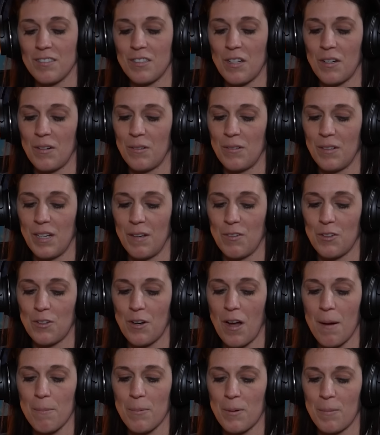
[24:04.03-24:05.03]
So if you're
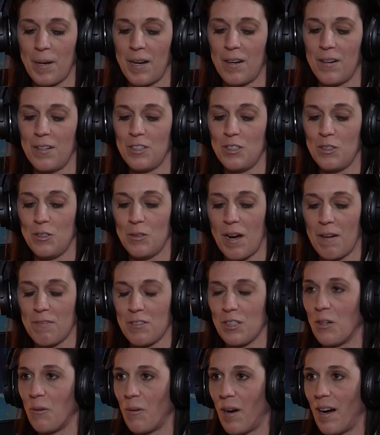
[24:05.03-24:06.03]
not prepared, you have
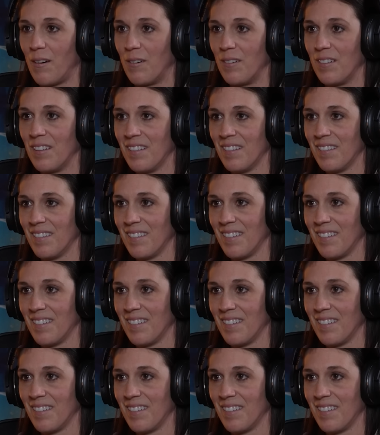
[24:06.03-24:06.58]
to go out